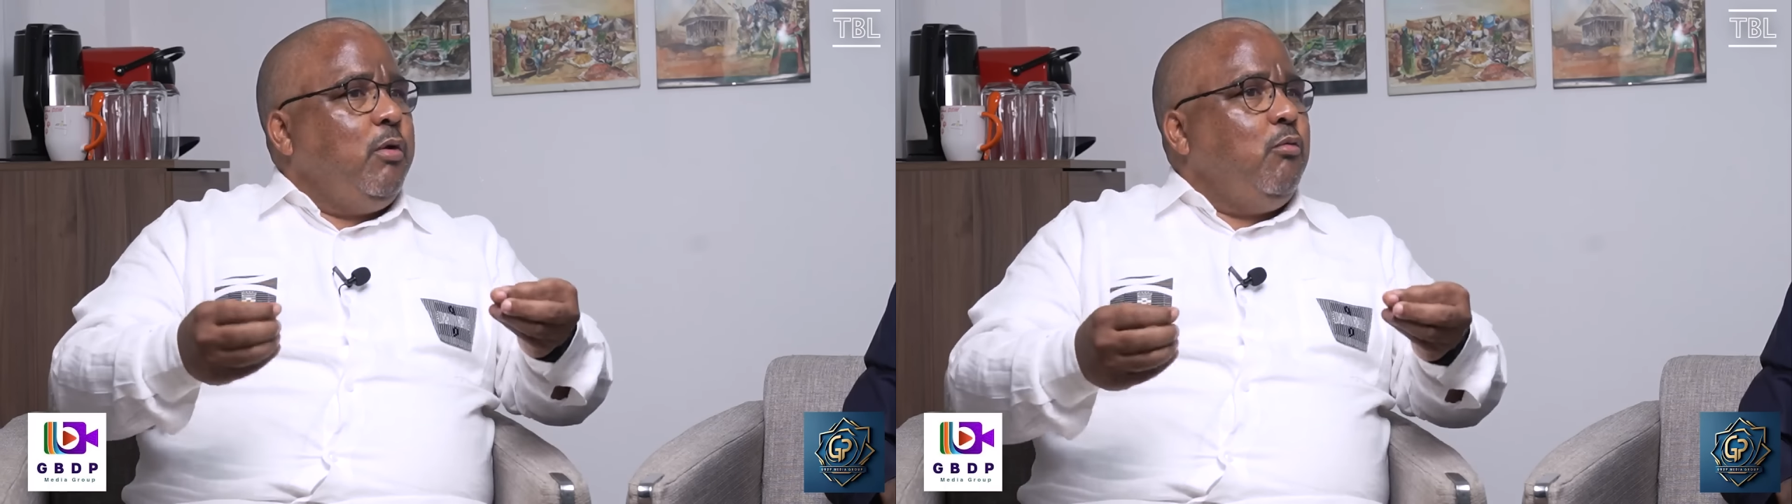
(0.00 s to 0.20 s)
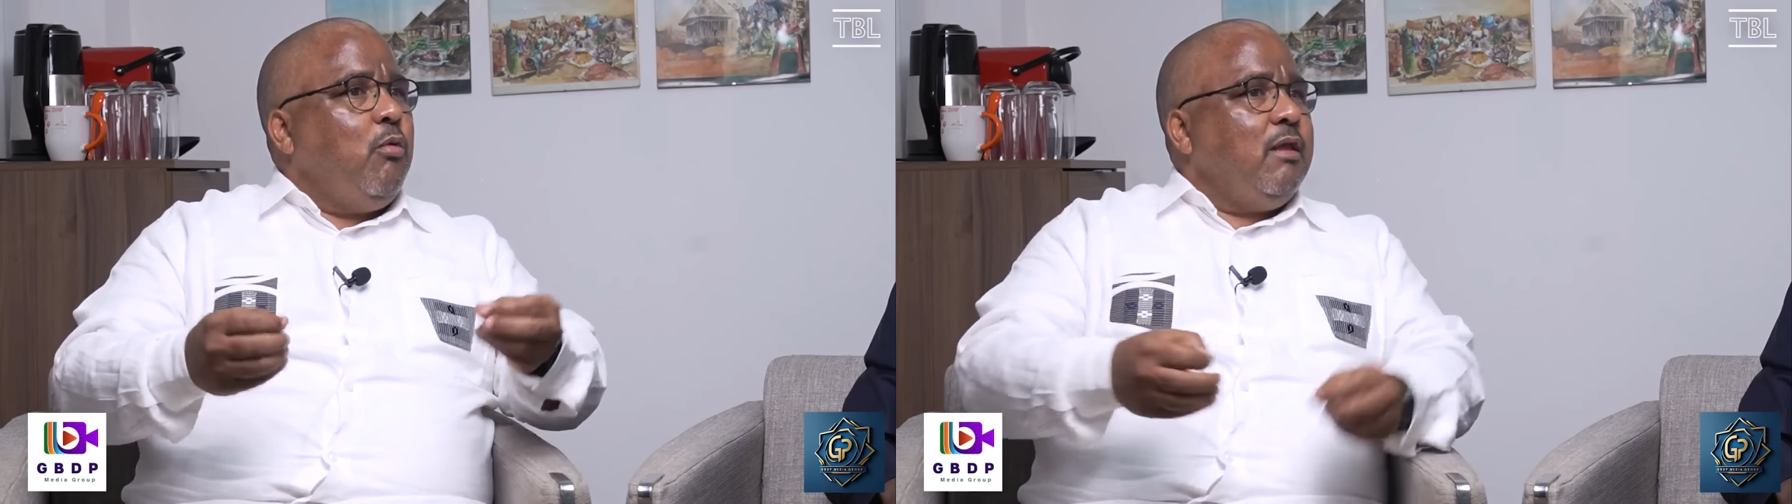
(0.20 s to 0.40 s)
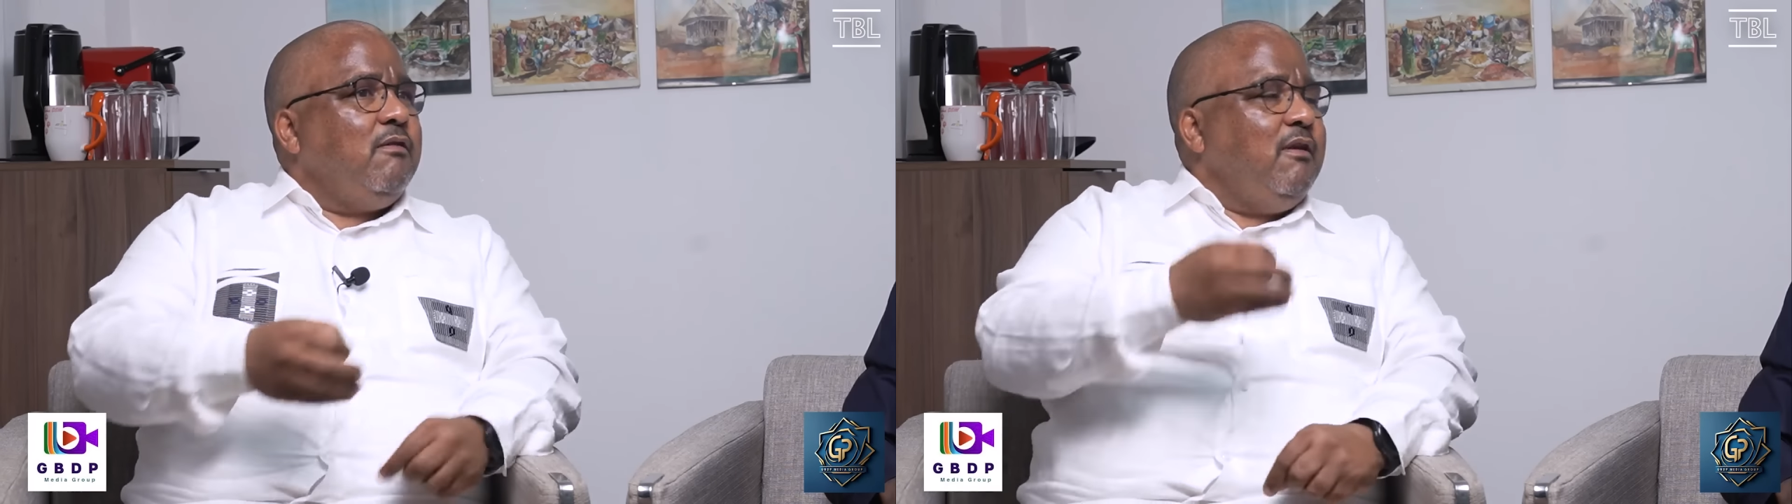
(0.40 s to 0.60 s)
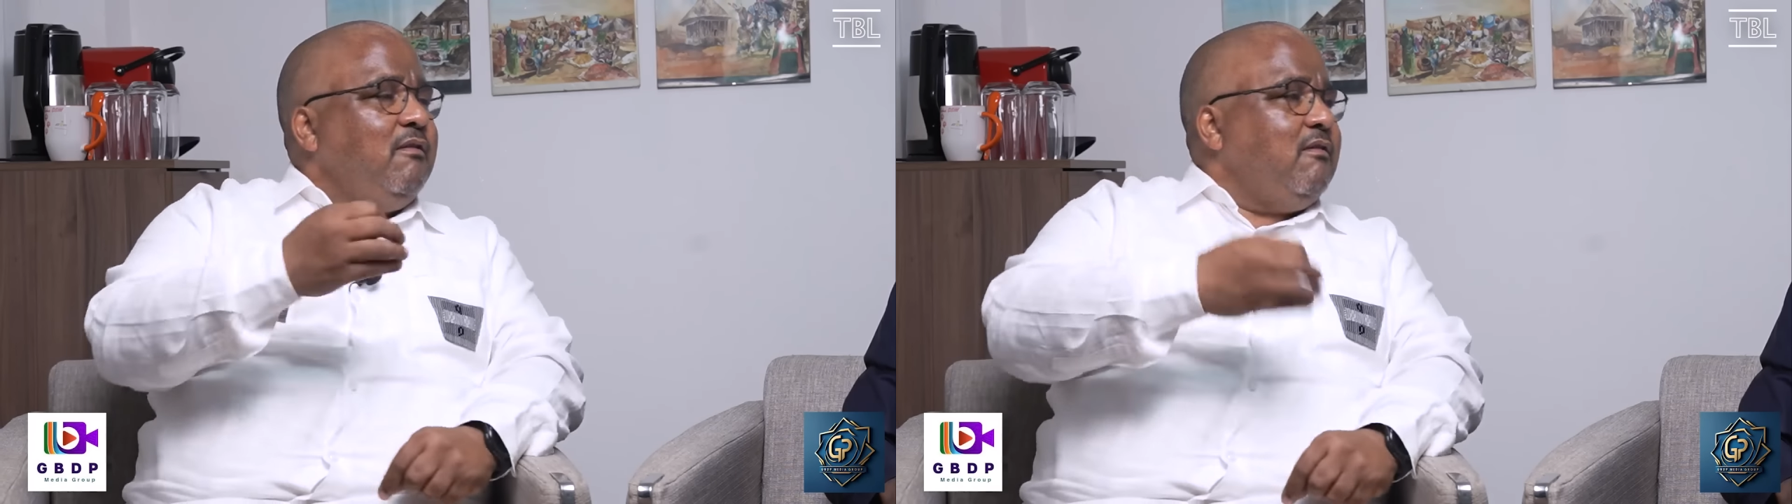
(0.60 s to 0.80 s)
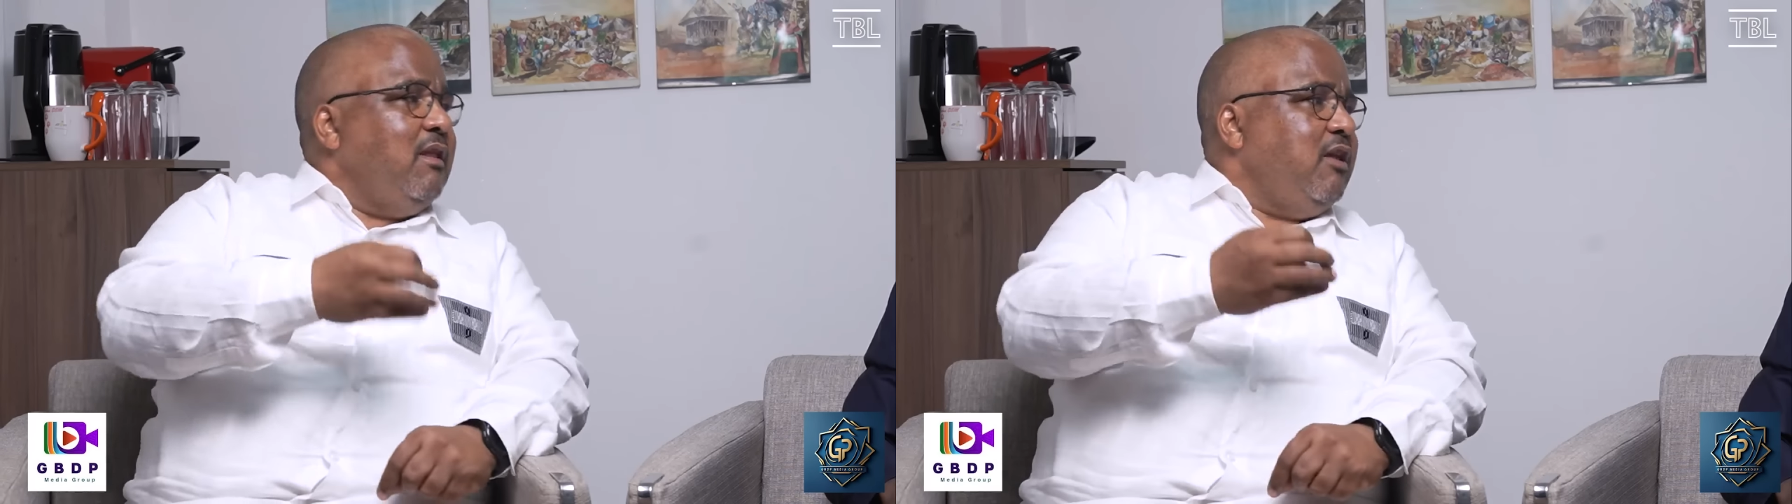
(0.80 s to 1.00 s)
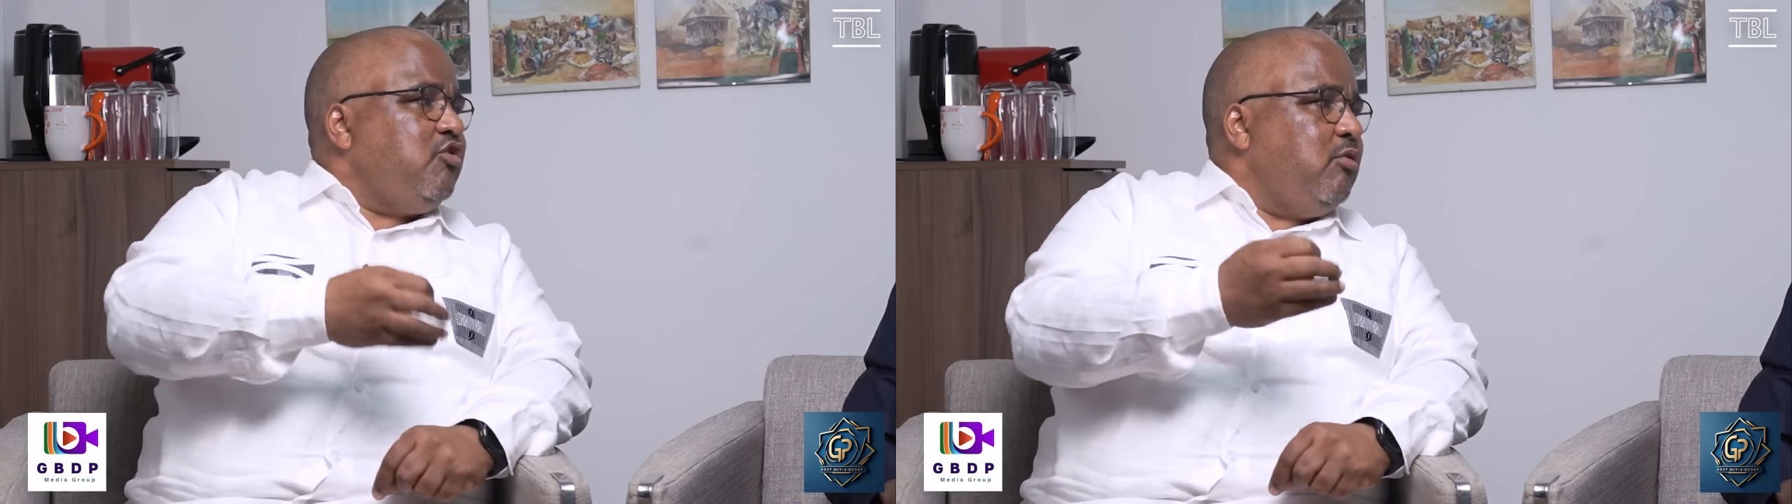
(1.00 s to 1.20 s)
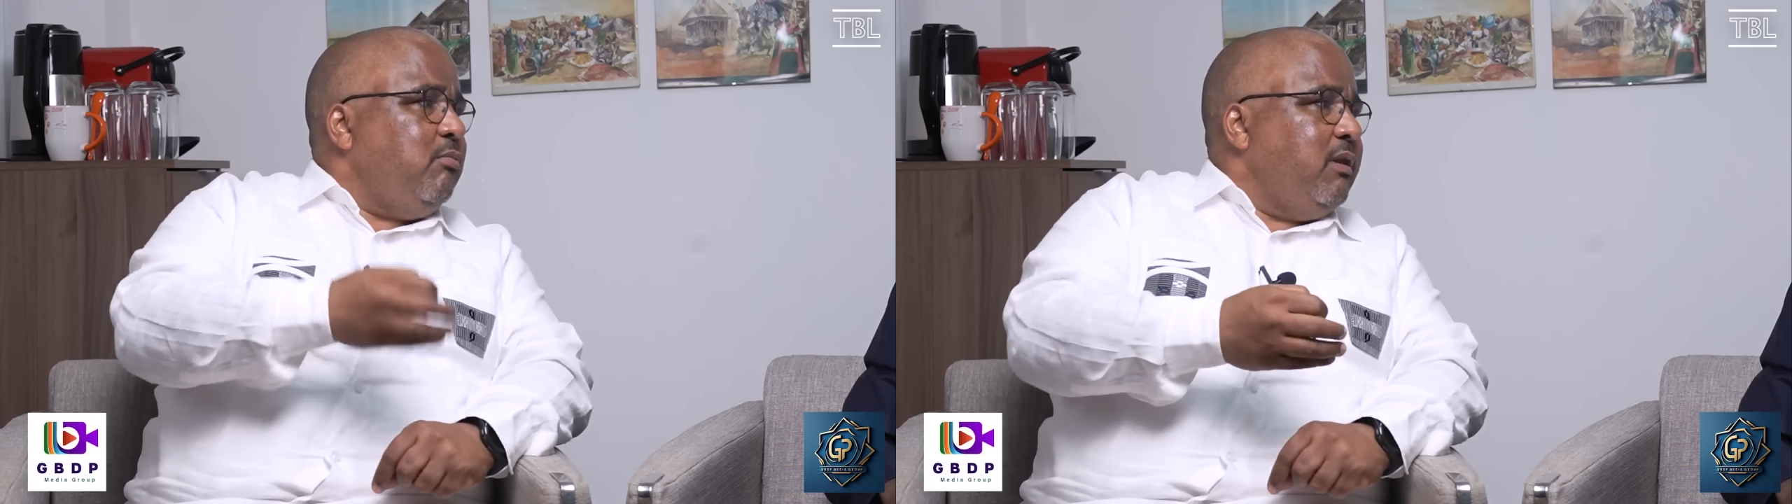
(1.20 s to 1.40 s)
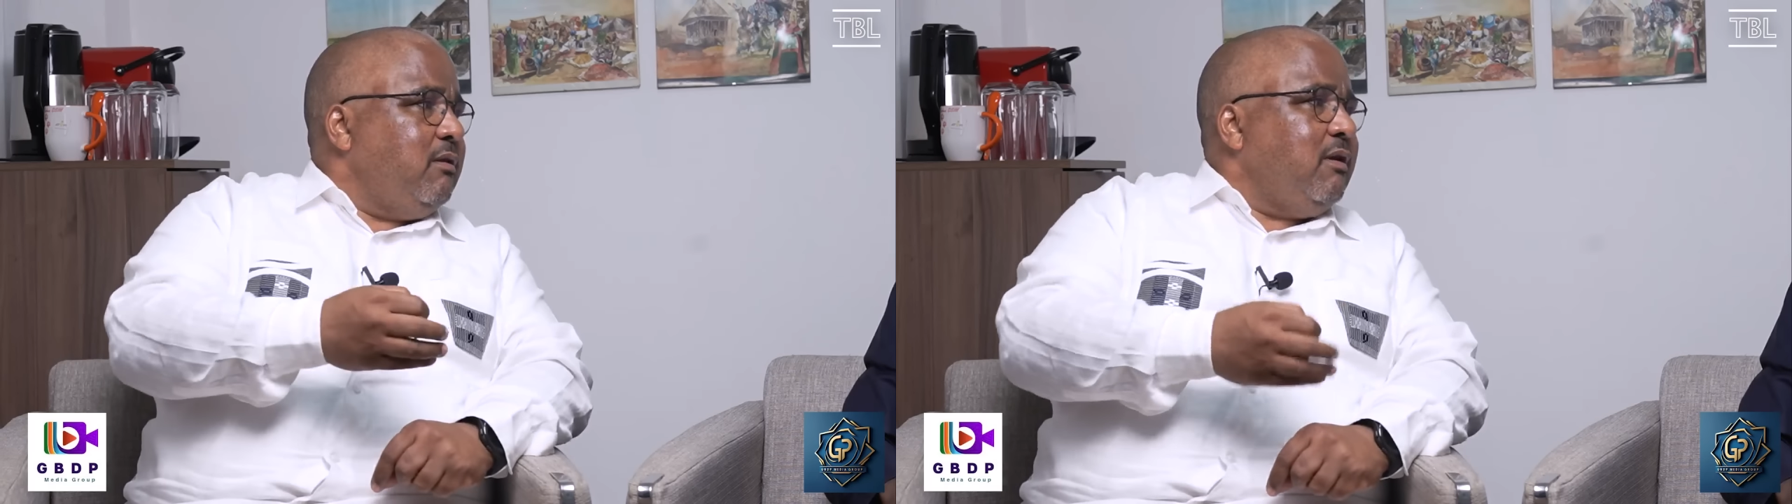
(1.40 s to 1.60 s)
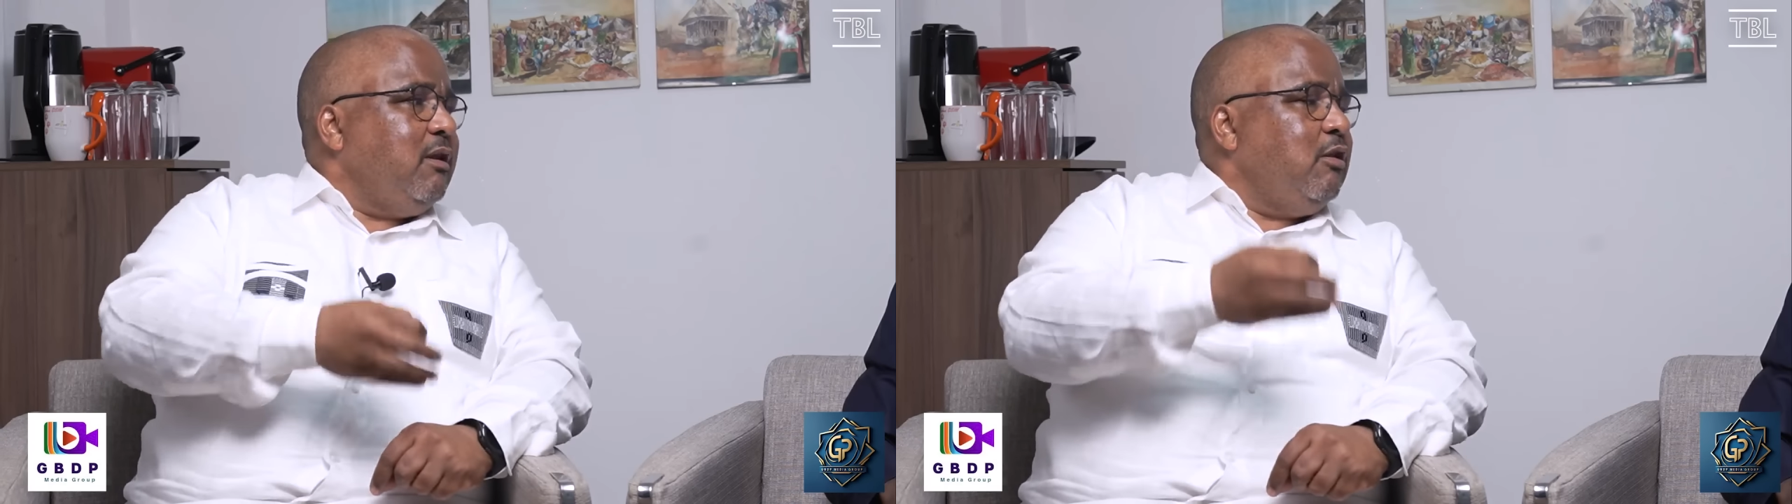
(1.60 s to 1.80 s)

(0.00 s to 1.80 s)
we want is nation building,